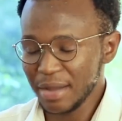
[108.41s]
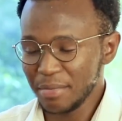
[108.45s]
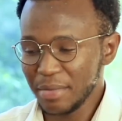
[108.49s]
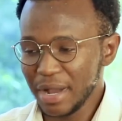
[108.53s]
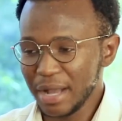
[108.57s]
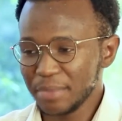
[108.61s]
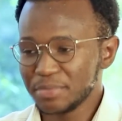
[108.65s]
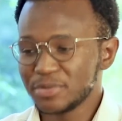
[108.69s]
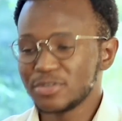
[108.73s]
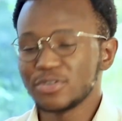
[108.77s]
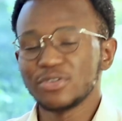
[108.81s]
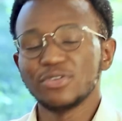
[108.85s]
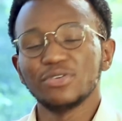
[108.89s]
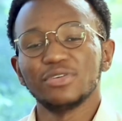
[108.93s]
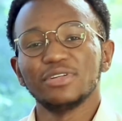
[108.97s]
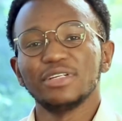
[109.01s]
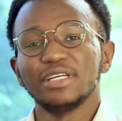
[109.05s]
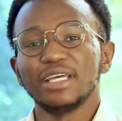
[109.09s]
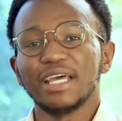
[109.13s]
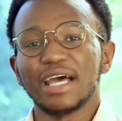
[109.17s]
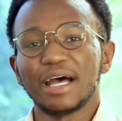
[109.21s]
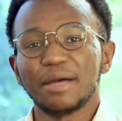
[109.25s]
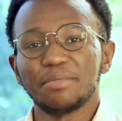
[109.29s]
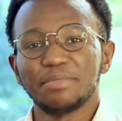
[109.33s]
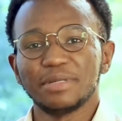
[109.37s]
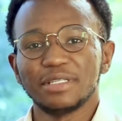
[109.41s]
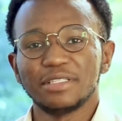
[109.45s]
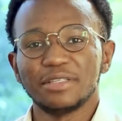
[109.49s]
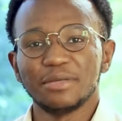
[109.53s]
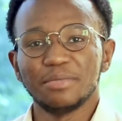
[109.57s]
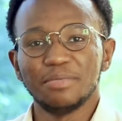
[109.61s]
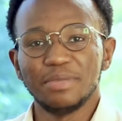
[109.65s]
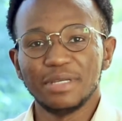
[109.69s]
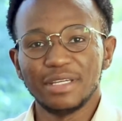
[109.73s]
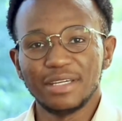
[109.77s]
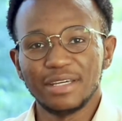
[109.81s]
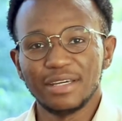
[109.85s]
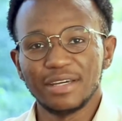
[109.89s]
I'm absolutely happy
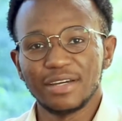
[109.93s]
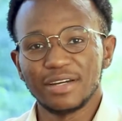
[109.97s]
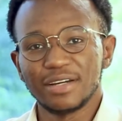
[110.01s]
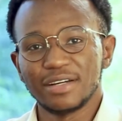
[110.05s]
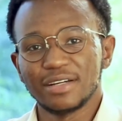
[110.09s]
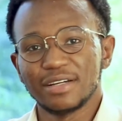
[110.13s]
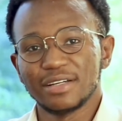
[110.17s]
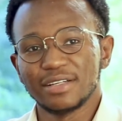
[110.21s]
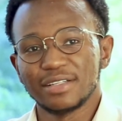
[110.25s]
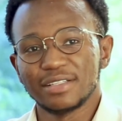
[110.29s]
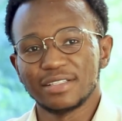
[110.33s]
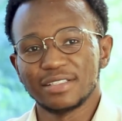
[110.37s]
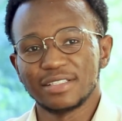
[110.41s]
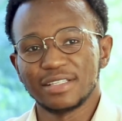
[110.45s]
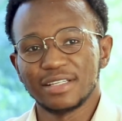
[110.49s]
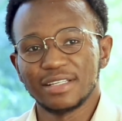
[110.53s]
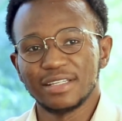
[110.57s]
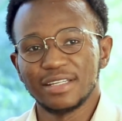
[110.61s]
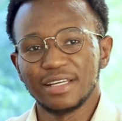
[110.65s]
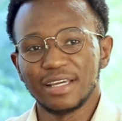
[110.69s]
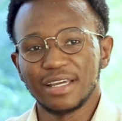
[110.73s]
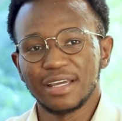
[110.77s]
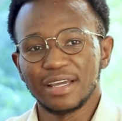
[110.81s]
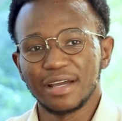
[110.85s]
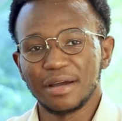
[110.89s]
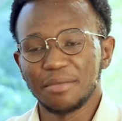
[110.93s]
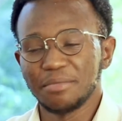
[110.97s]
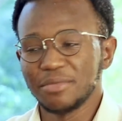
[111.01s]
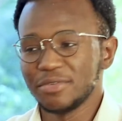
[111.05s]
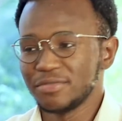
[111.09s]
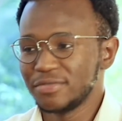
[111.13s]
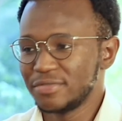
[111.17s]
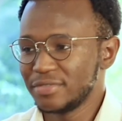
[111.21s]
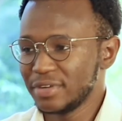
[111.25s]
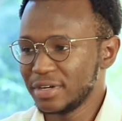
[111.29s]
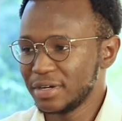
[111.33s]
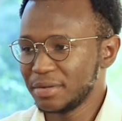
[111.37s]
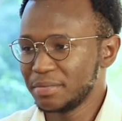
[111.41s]
to be here today. I'm
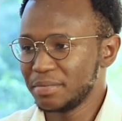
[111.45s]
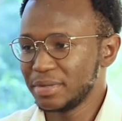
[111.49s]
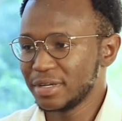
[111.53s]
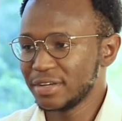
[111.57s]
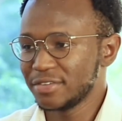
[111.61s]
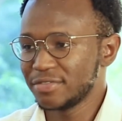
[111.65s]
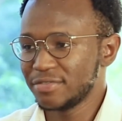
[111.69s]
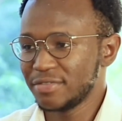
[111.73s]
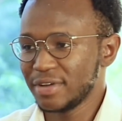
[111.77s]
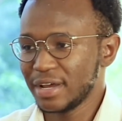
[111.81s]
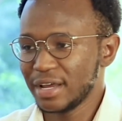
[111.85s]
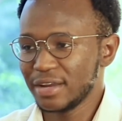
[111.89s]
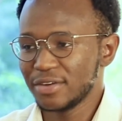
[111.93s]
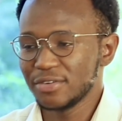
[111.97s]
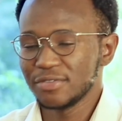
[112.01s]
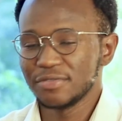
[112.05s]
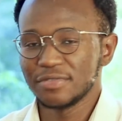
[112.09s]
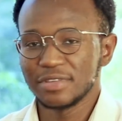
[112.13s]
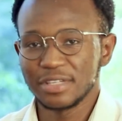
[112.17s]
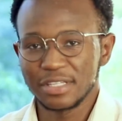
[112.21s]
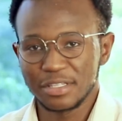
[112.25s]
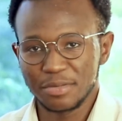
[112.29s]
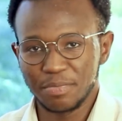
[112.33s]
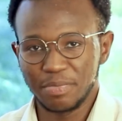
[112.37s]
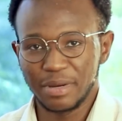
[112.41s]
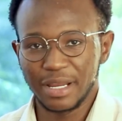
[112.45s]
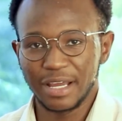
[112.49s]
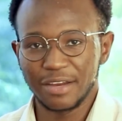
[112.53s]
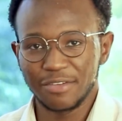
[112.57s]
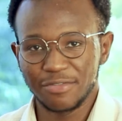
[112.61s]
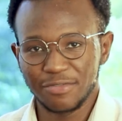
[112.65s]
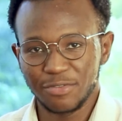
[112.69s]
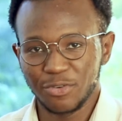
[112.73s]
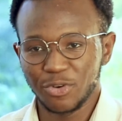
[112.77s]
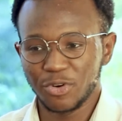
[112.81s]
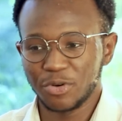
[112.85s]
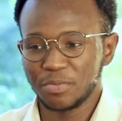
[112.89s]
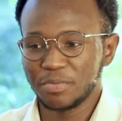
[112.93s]
a very big fan of this
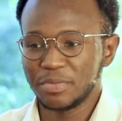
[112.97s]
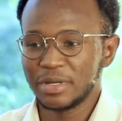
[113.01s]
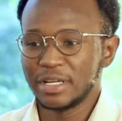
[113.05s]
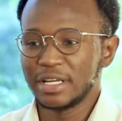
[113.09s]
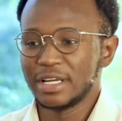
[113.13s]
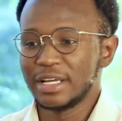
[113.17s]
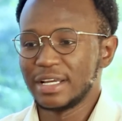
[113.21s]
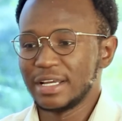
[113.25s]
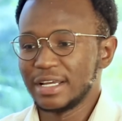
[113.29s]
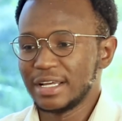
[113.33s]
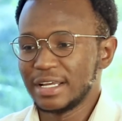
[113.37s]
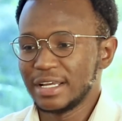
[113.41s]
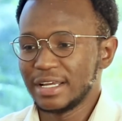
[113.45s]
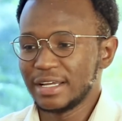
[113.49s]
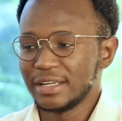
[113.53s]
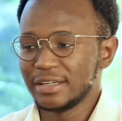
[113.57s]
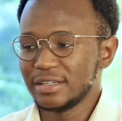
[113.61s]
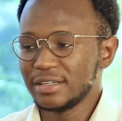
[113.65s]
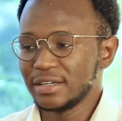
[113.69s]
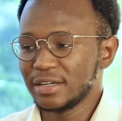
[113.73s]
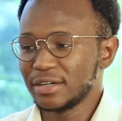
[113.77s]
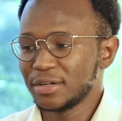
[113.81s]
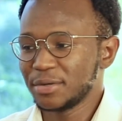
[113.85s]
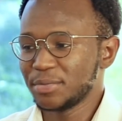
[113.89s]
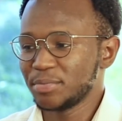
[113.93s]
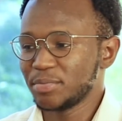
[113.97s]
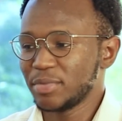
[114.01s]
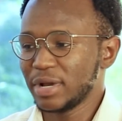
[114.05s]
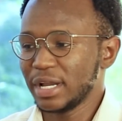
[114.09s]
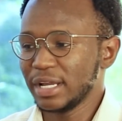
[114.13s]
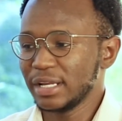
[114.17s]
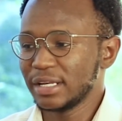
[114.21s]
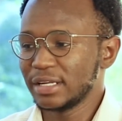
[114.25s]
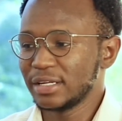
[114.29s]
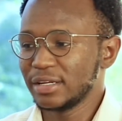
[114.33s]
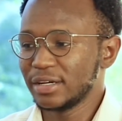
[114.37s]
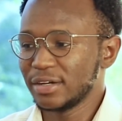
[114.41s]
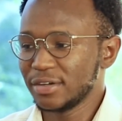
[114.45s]
platform, and
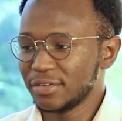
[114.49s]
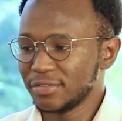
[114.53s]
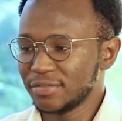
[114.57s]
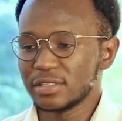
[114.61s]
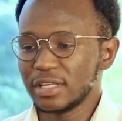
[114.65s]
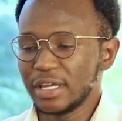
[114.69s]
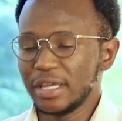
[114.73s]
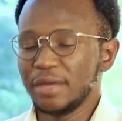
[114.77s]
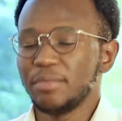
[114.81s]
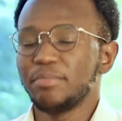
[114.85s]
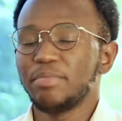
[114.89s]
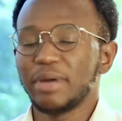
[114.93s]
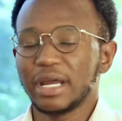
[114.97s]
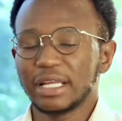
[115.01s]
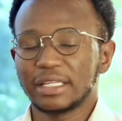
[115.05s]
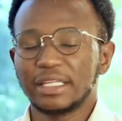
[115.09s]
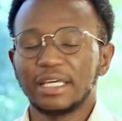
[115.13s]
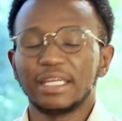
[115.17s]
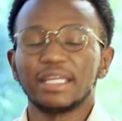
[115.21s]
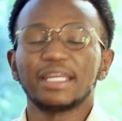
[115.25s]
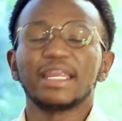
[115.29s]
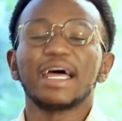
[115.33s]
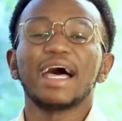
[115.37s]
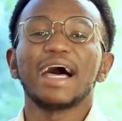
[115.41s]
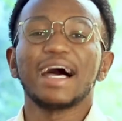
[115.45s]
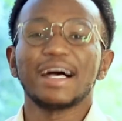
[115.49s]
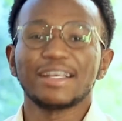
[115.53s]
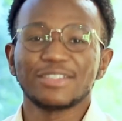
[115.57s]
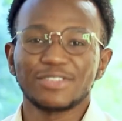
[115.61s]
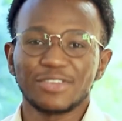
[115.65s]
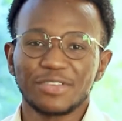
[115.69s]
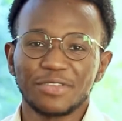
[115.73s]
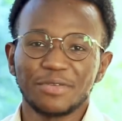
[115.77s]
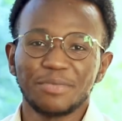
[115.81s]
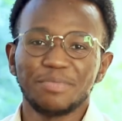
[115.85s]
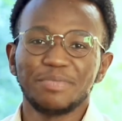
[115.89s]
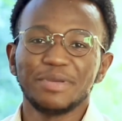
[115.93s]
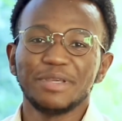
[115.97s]
I love the impact that it has
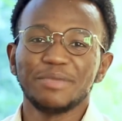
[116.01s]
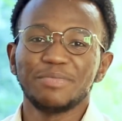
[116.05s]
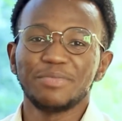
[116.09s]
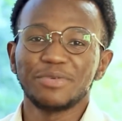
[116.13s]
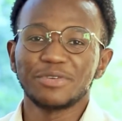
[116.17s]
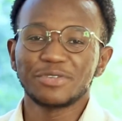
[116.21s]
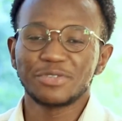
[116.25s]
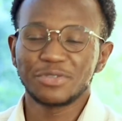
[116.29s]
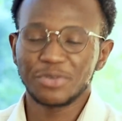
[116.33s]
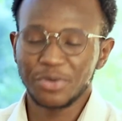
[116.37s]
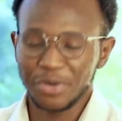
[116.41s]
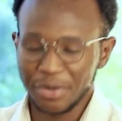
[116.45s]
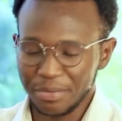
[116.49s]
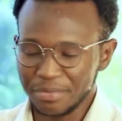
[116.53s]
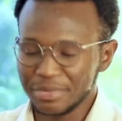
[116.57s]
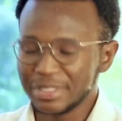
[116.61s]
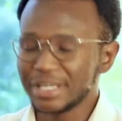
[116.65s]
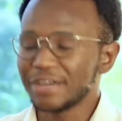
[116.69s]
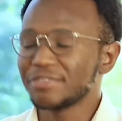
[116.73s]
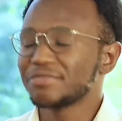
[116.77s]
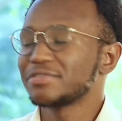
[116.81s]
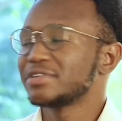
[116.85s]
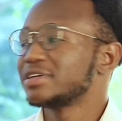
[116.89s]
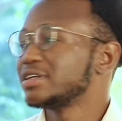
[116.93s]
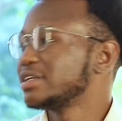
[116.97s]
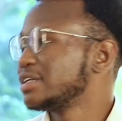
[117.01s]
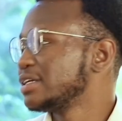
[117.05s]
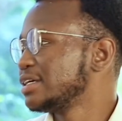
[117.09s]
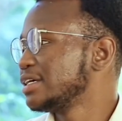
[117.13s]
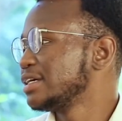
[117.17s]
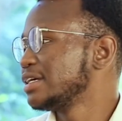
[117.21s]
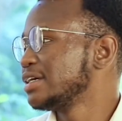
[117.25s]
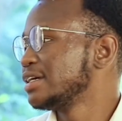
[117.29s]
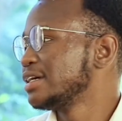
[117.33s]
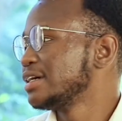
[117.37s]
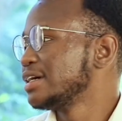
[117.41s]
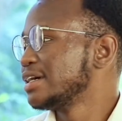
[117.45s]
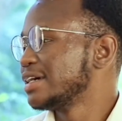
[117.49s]
on the people. So I'm
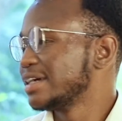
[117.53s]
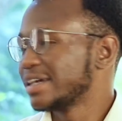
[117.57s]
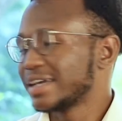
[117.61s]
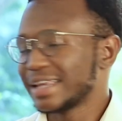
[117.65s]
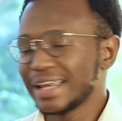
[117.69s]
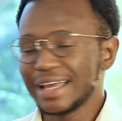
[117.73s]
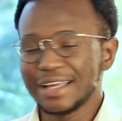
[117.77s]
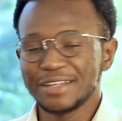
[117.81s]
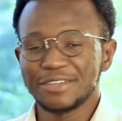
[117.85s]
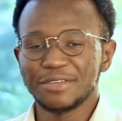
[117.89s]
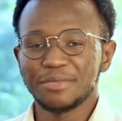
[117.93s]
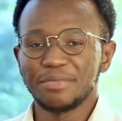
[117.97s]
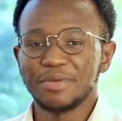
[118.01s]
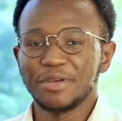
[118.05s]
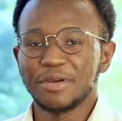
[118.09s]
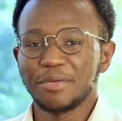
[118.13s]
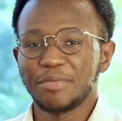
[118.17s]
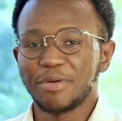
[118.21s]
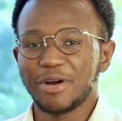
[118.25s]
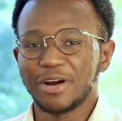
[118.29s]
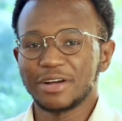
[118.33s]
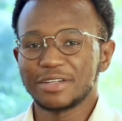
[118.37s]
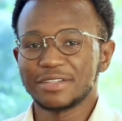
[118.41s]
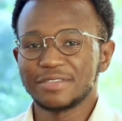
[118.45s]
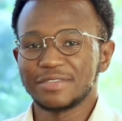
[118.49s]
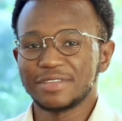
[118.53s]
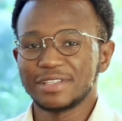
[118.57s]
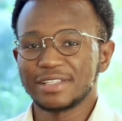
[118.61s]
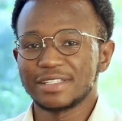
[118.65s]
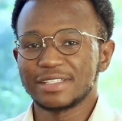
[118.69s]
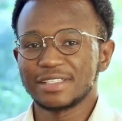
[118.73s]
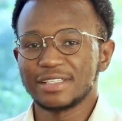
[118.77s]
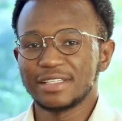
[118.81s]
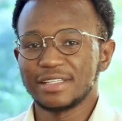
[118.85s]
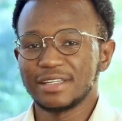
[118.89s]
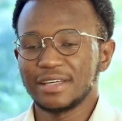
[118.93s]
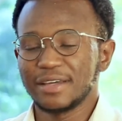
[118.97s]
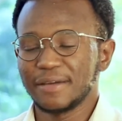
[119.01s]
definitely glad to be a part of
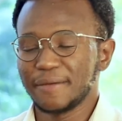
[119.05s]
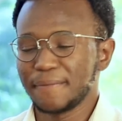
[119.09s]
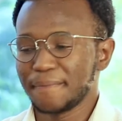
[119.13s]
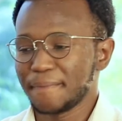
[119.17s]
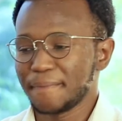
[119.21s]
this today.